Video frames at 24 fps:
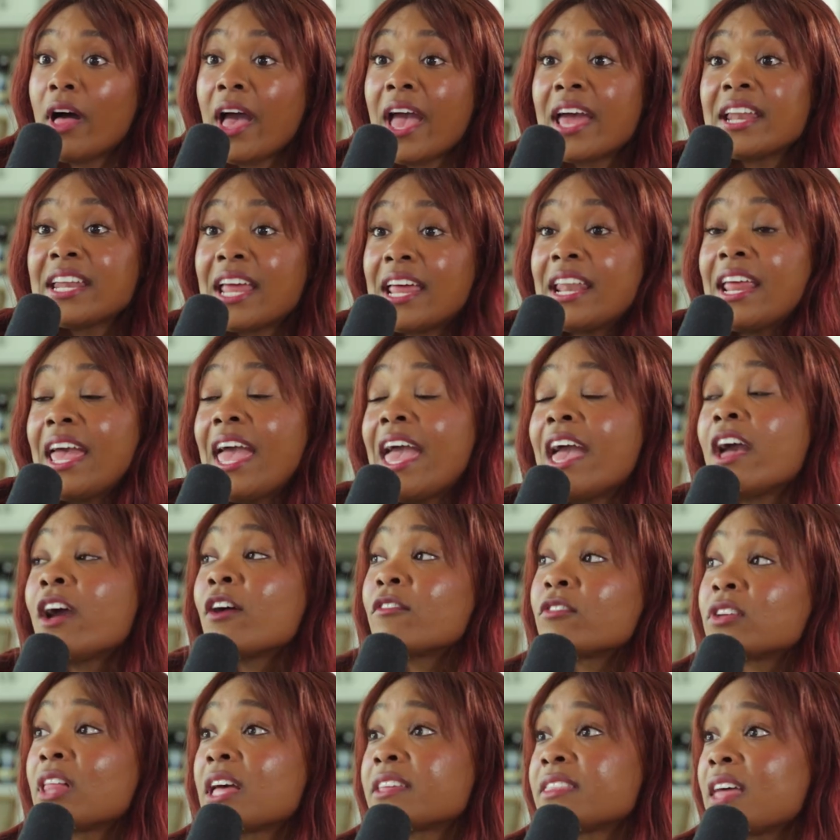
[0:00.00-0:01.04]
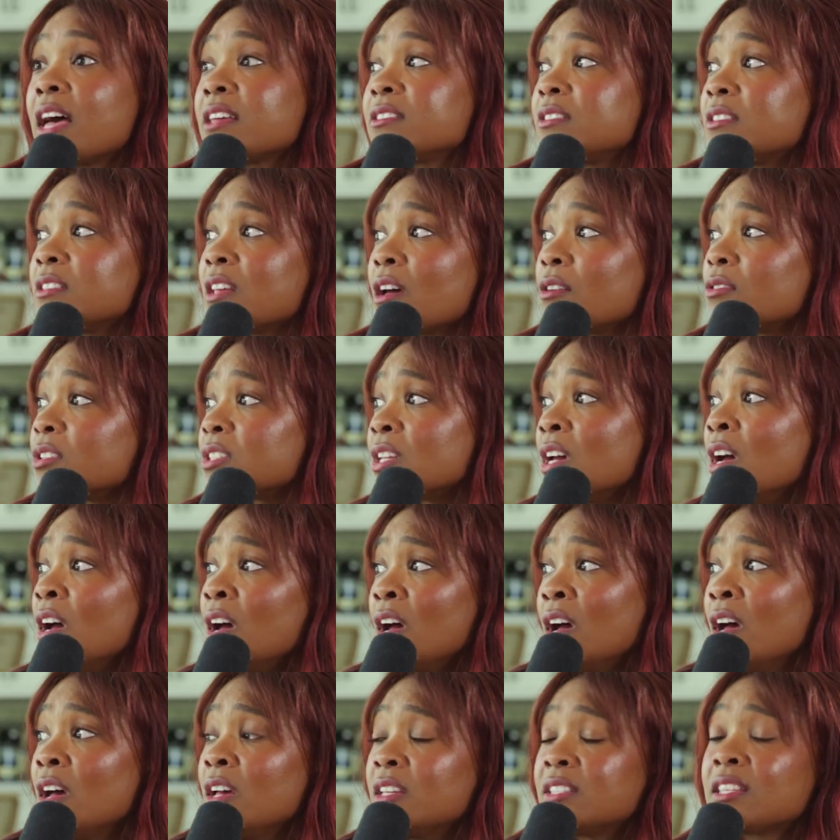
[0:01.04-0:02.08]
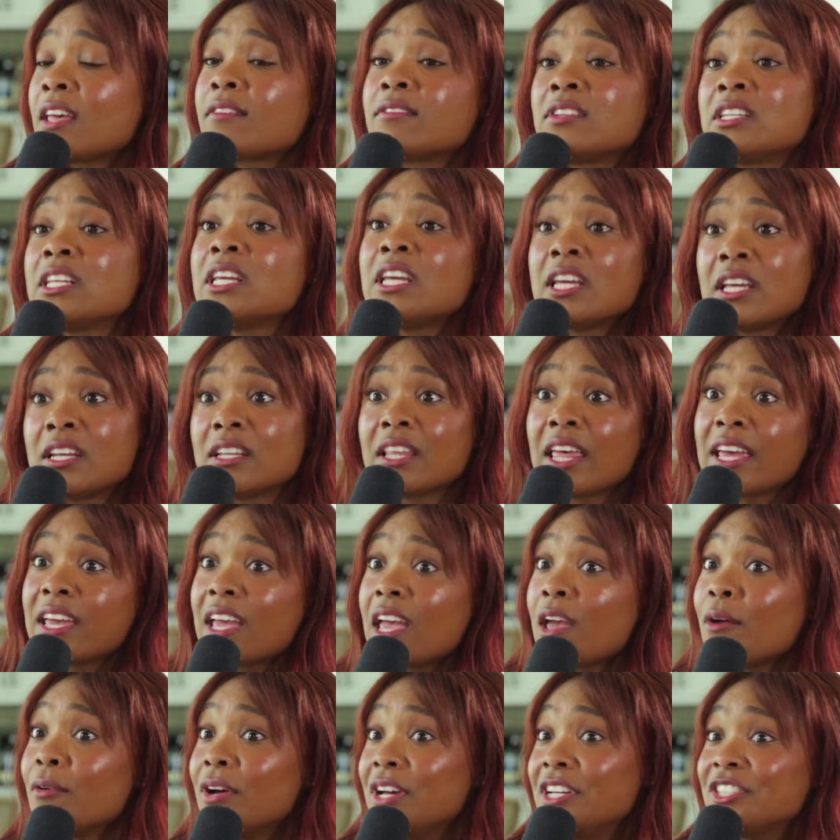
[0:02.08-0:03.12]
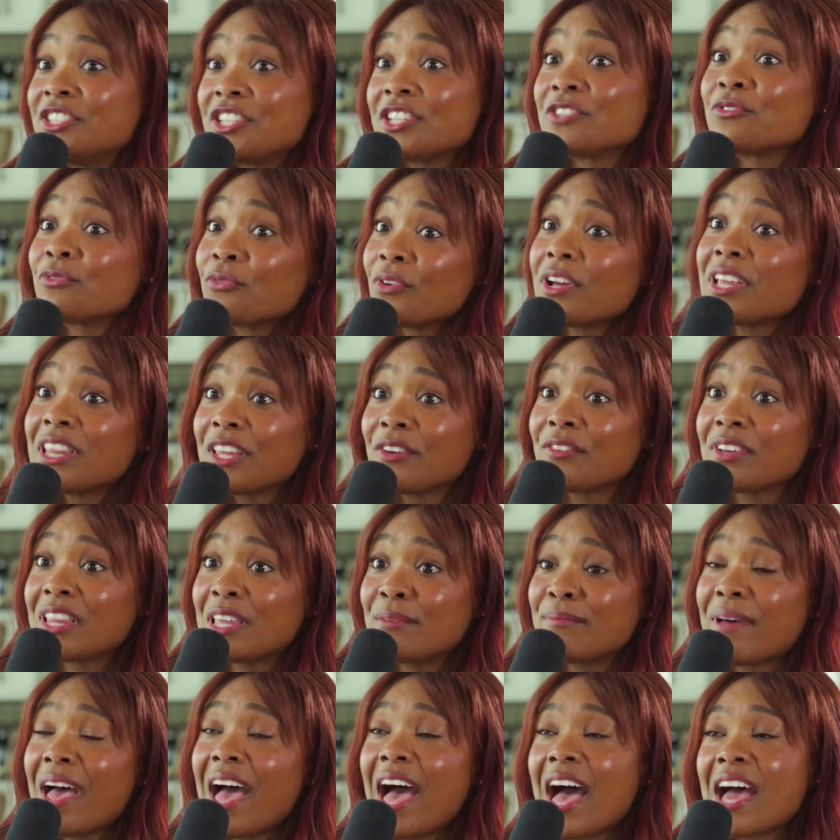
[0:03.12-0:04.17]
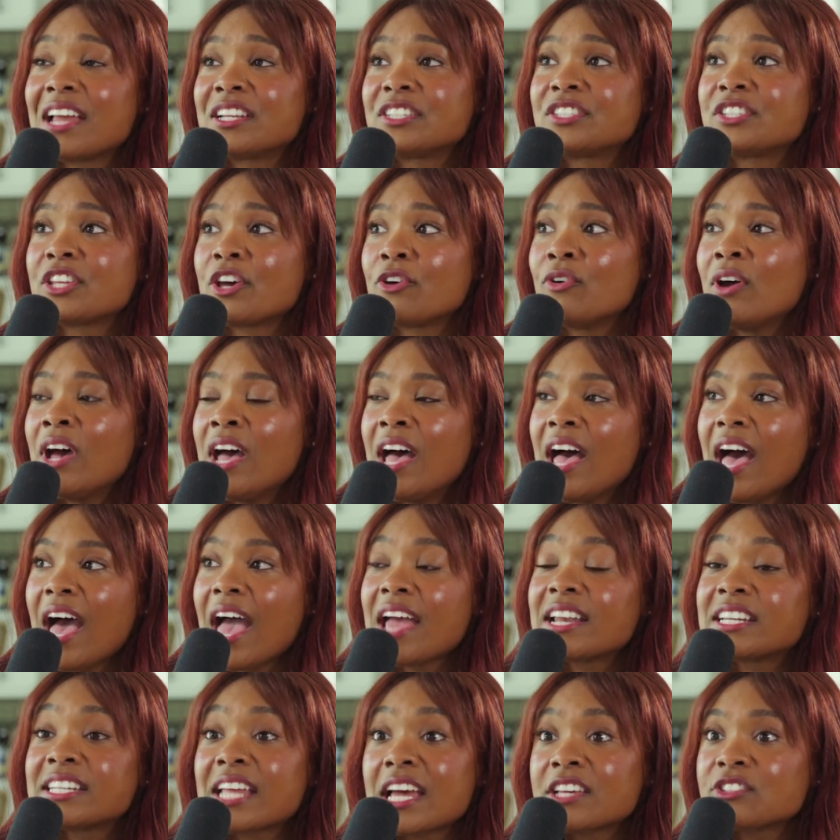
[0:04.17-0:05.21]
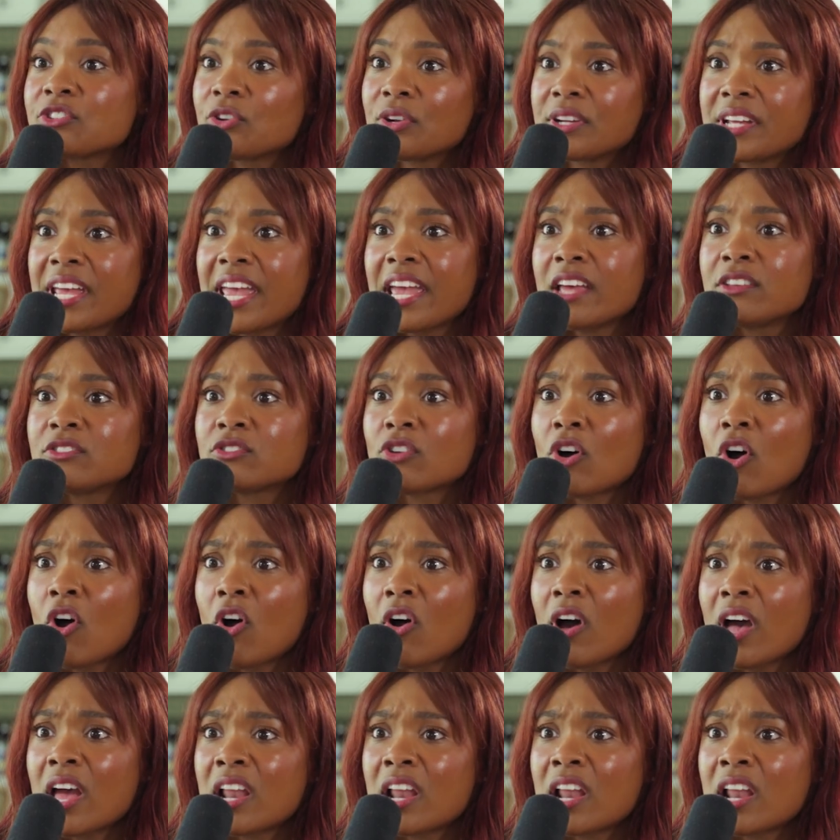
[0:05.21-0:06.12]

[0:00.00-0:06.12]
I hadn't had a hangover like that since I was 17. Like, it was just really, really bad. And so I had to text her and cancel.